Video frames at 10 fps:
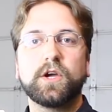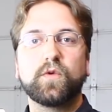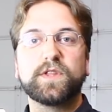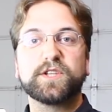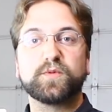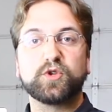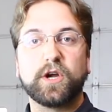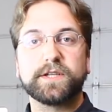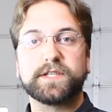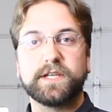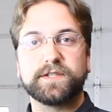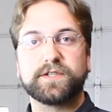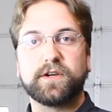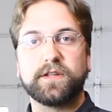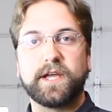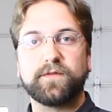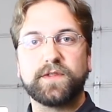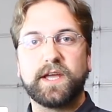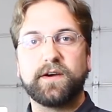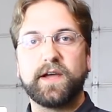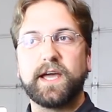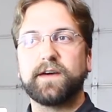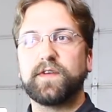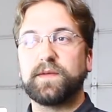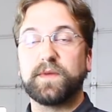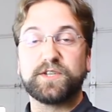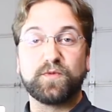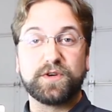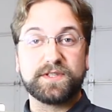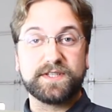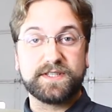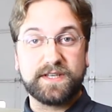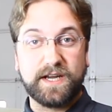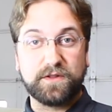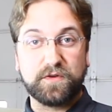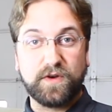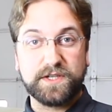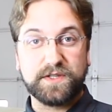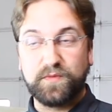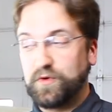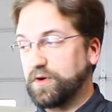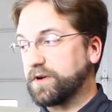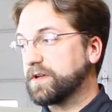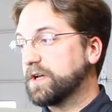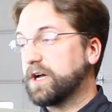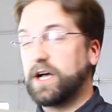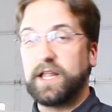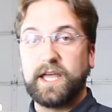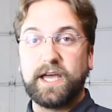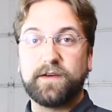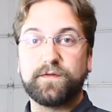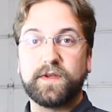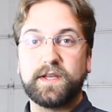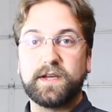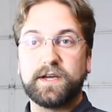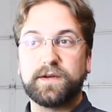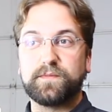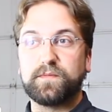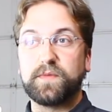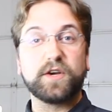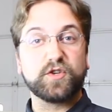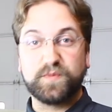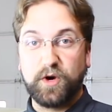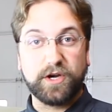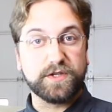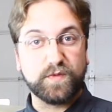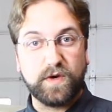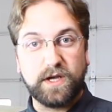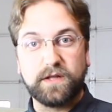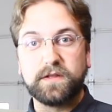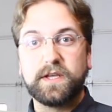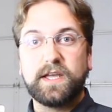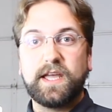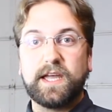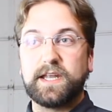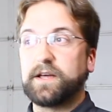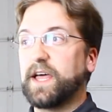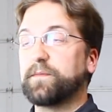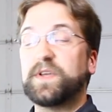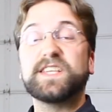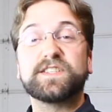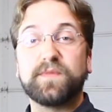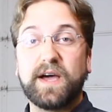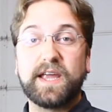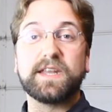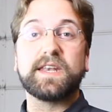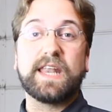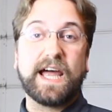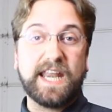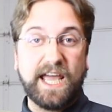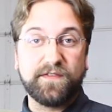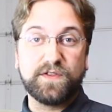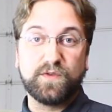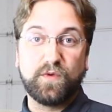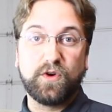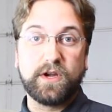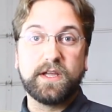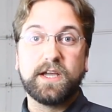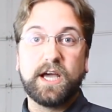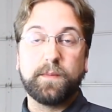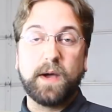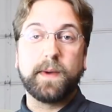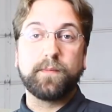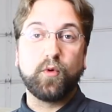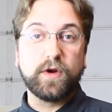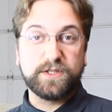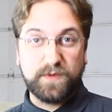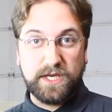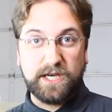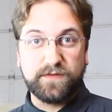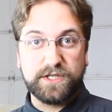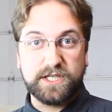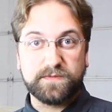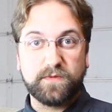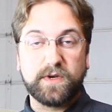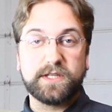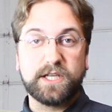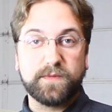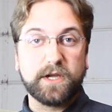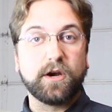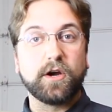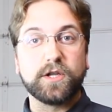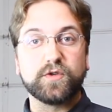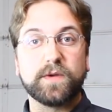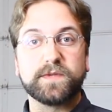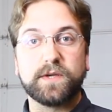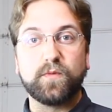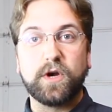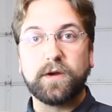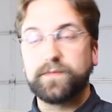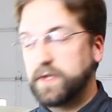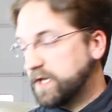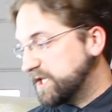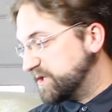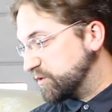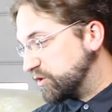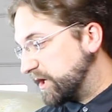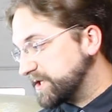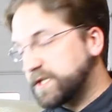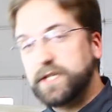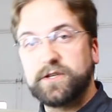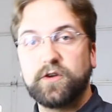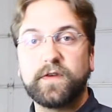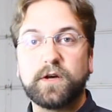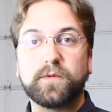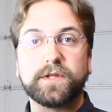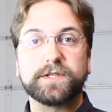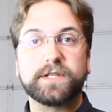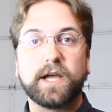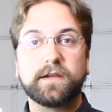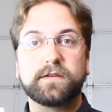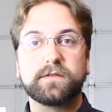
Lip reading: With this Pertronix kit installed, I will now have a much more consistent idle across the board. I'll have a better spark as well, and I'll have peace of mind not having to worry about my points being out of adjustment when I take my car on a trip somewhere. These Pertronix kits are available in stock.